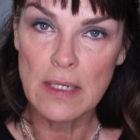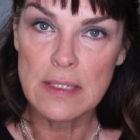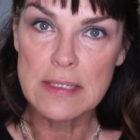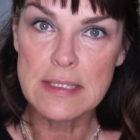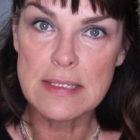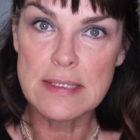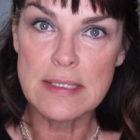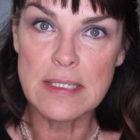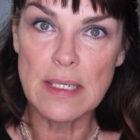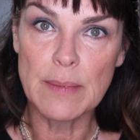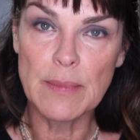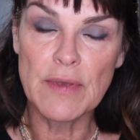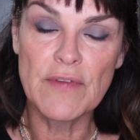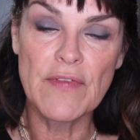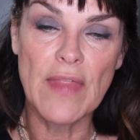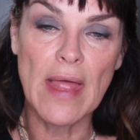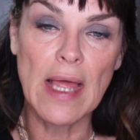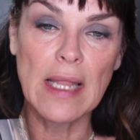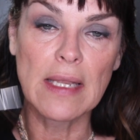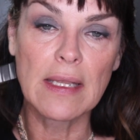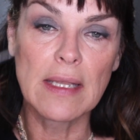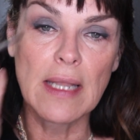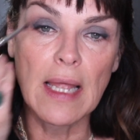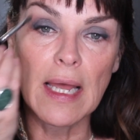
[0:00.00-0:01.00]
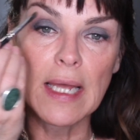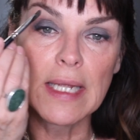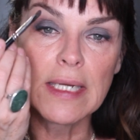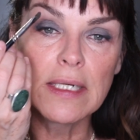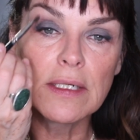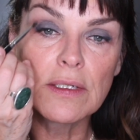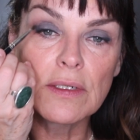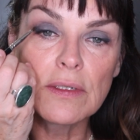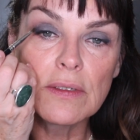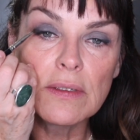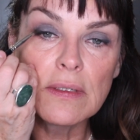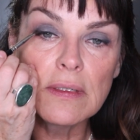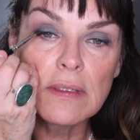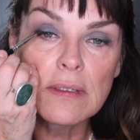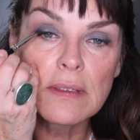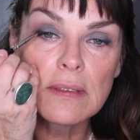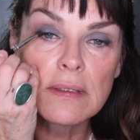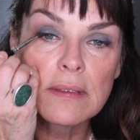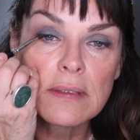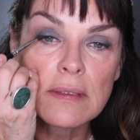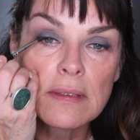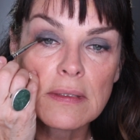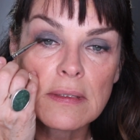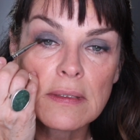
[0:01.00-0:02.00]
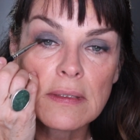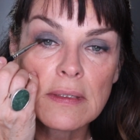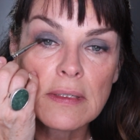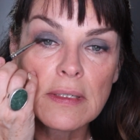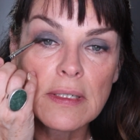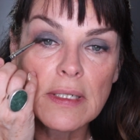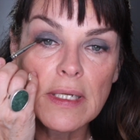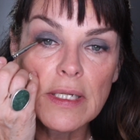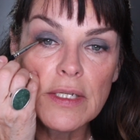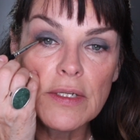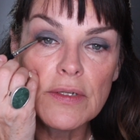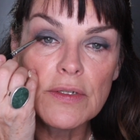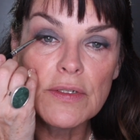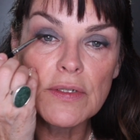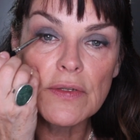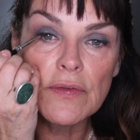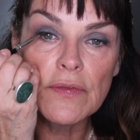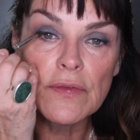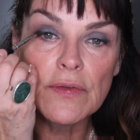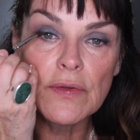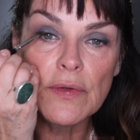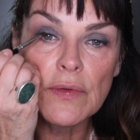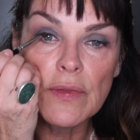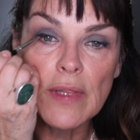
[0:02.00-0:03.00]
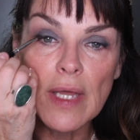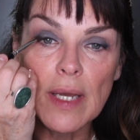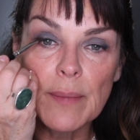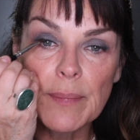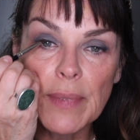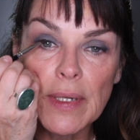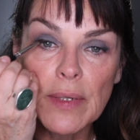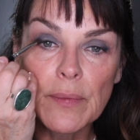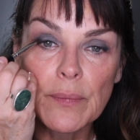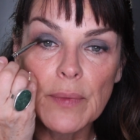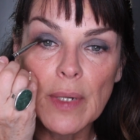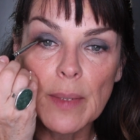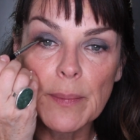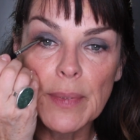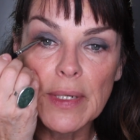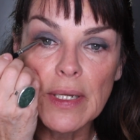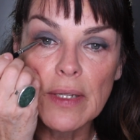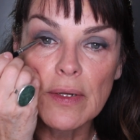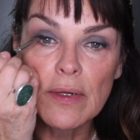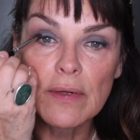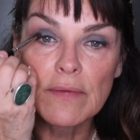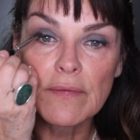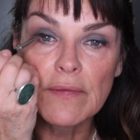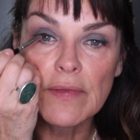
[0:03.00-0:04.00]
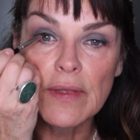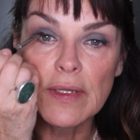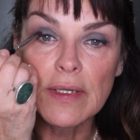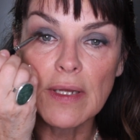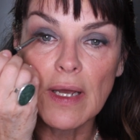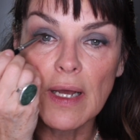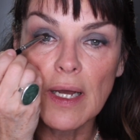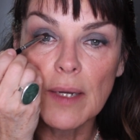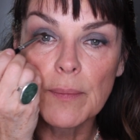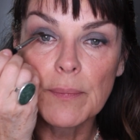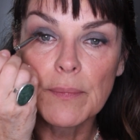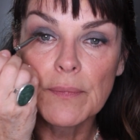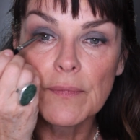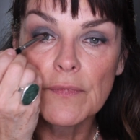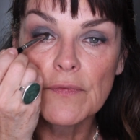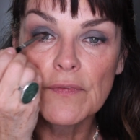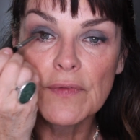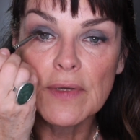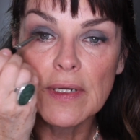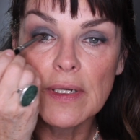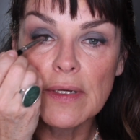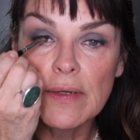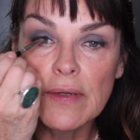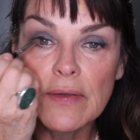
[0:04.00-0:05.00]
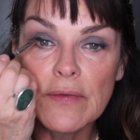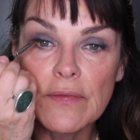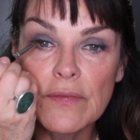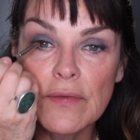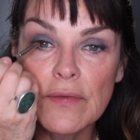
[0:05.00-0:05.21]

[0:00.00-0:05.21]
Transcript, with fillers: some of that lined look. And you just do that by rubbing it over the top. Very